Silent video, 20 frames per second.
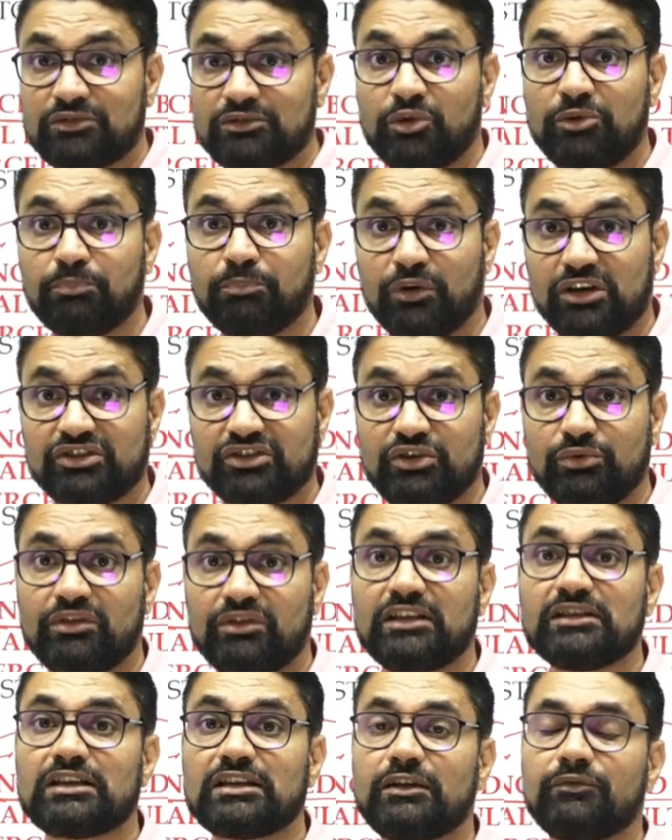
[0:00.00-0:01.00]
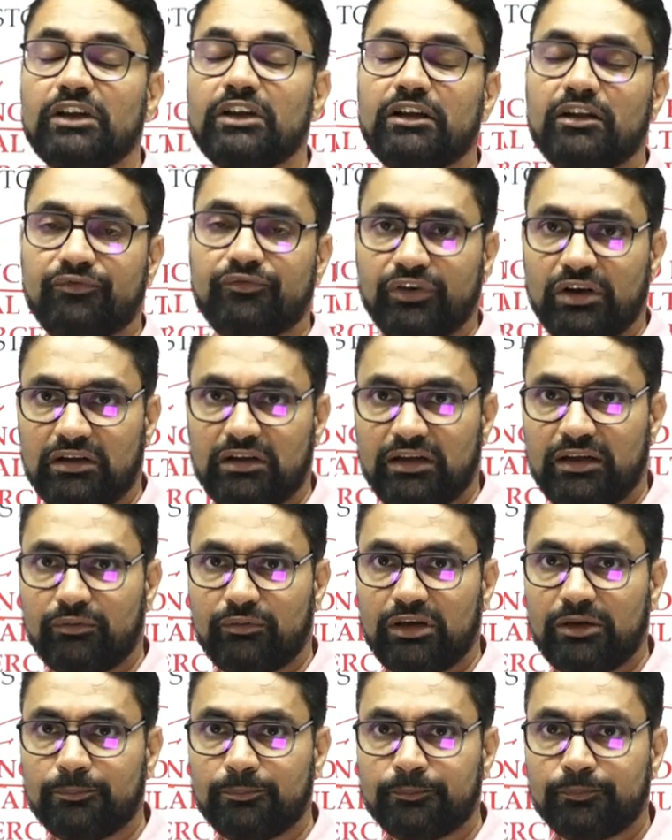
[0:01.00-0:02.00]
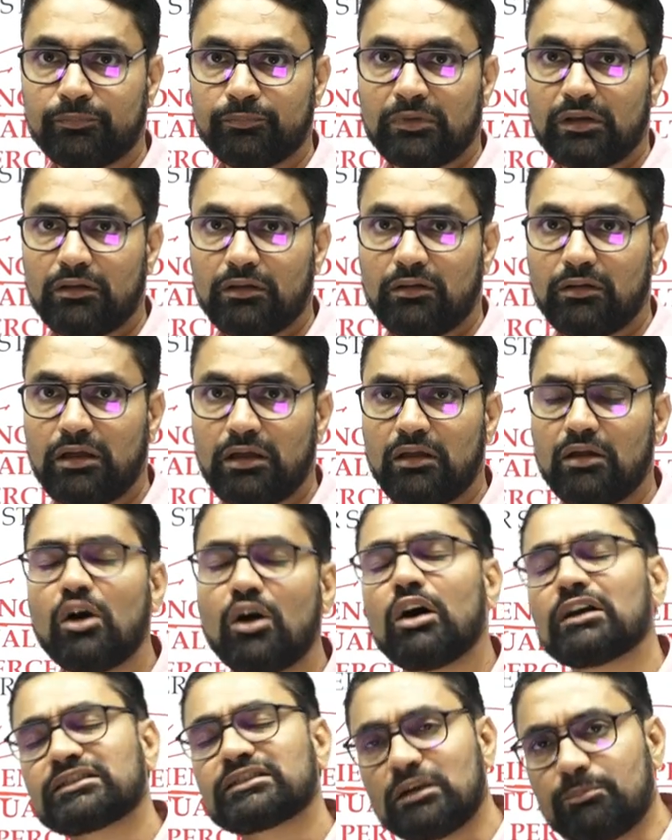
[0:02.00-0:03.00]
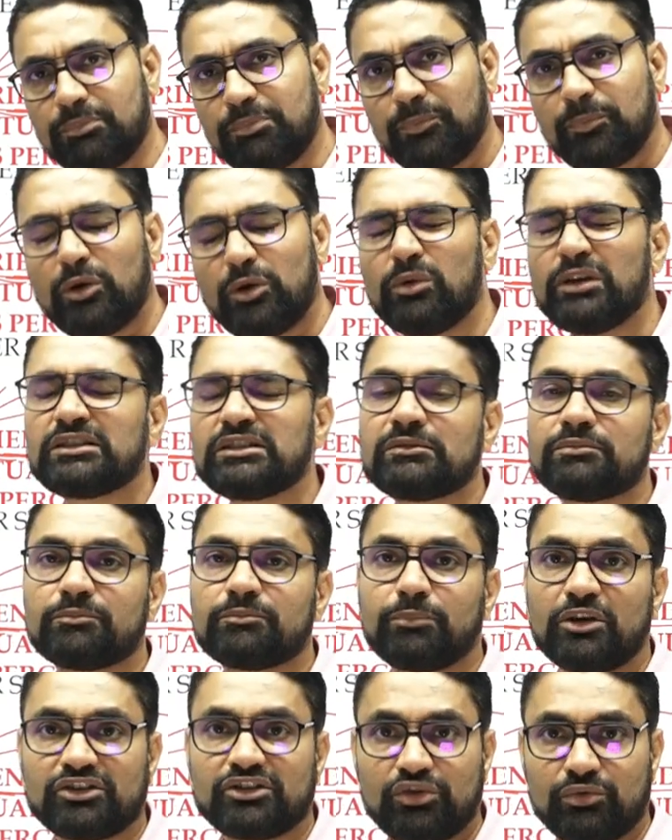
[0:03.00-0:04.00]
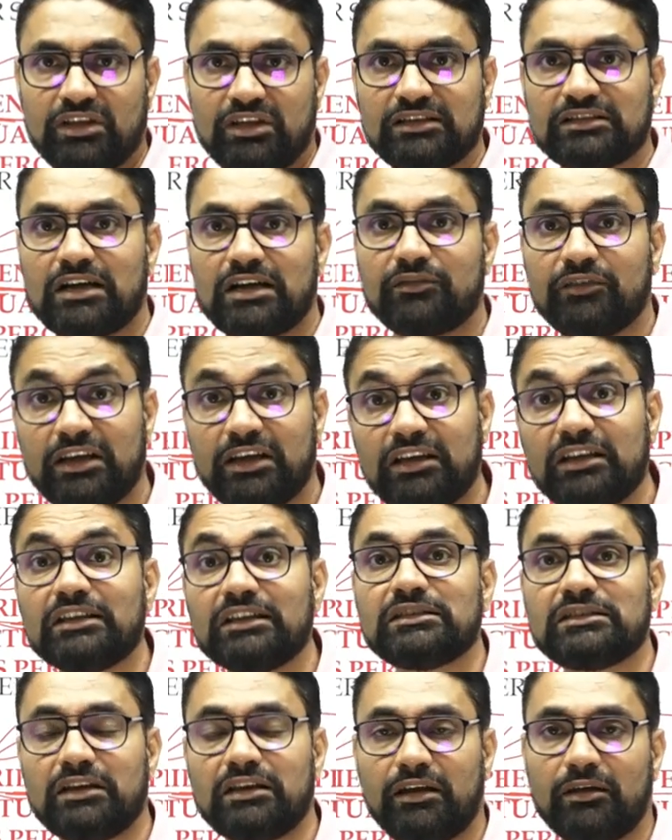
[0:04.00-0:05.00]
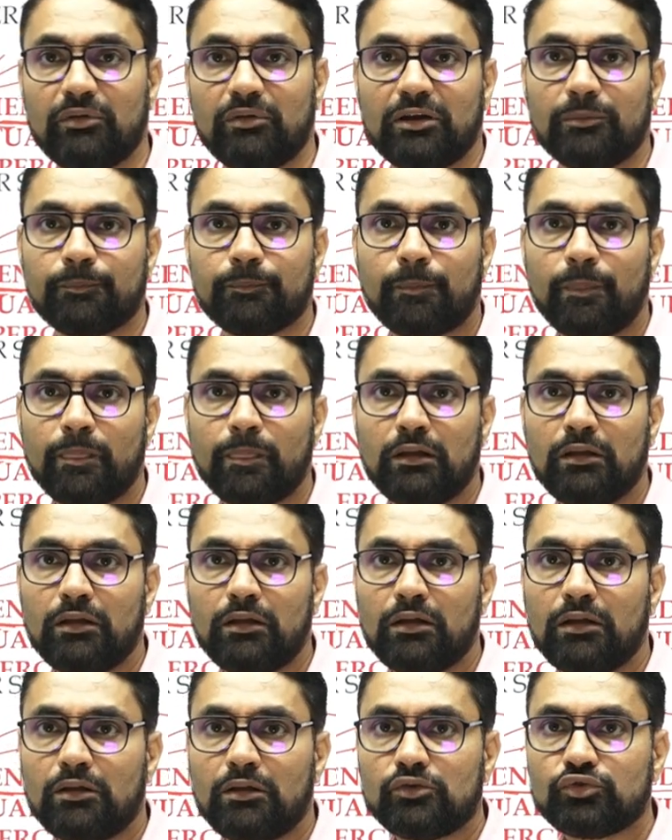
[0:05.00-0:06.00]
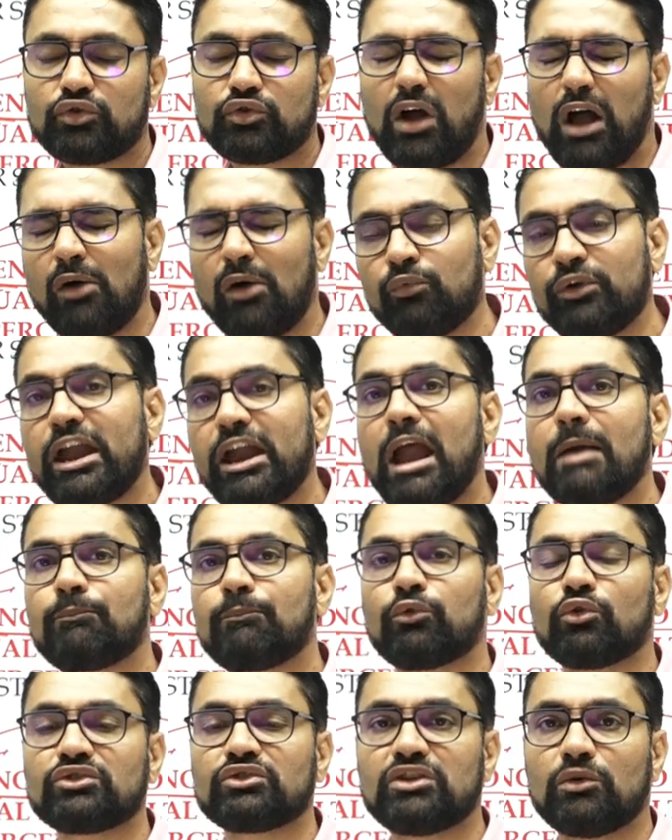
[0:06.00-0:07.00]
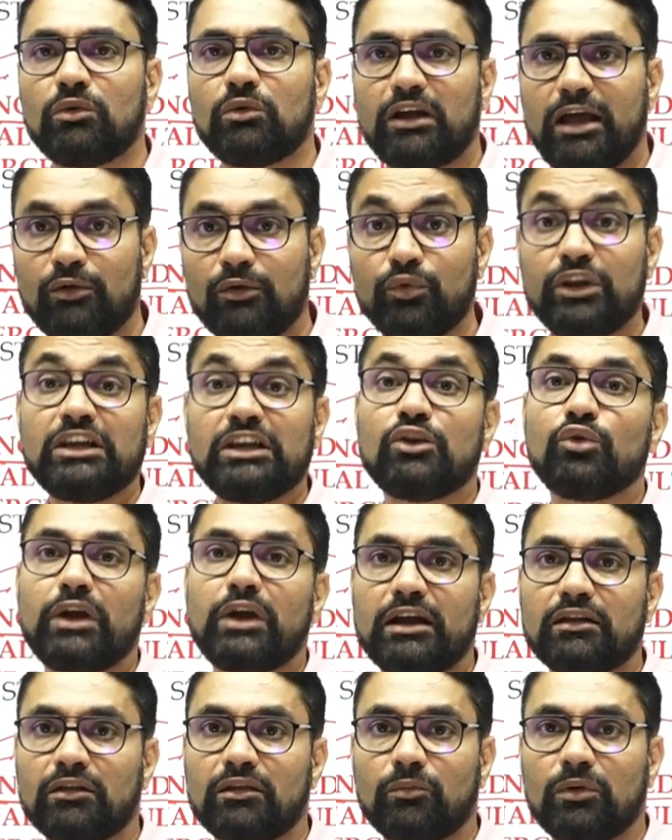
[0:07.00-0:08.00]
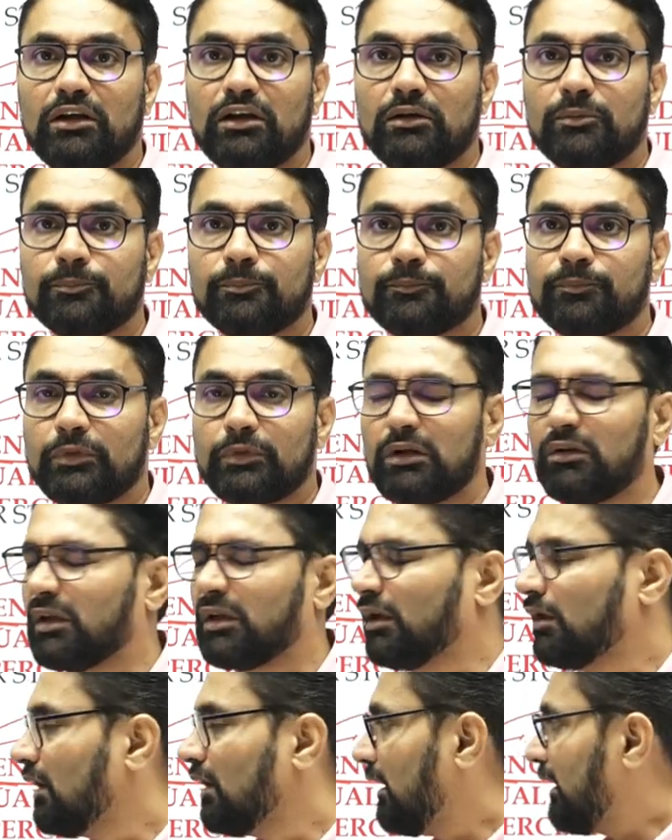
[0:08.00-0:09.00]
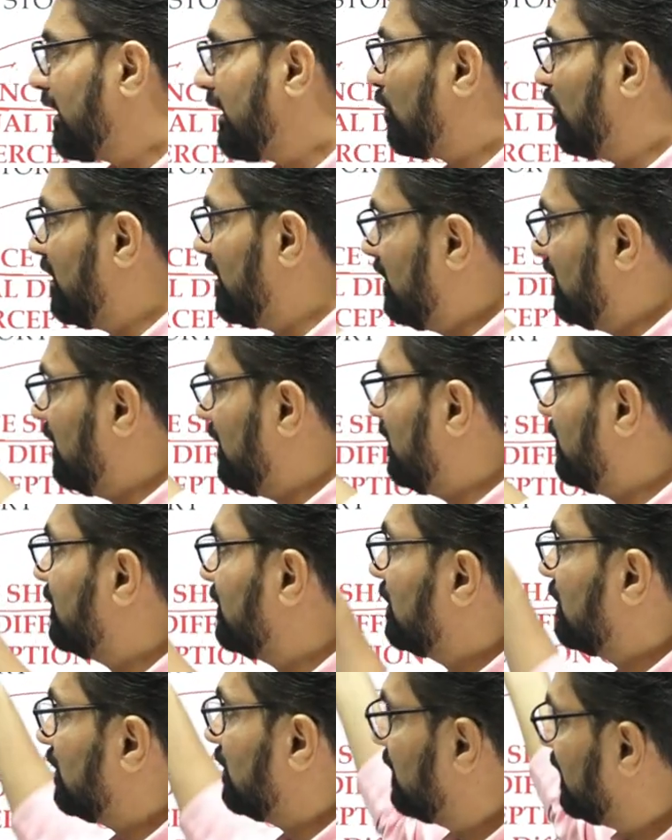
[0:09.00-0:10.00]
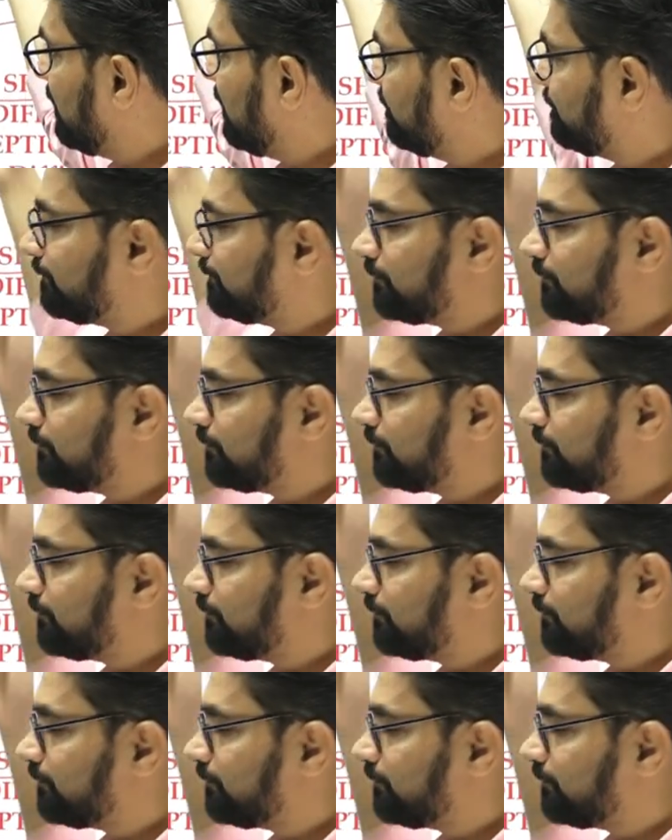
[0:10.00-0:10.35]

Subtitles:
we pursue things at very difficult level. Okay, or some people will pursue things at very easy level. So how we approach the world, how we look at the world, okay, and accordingly, then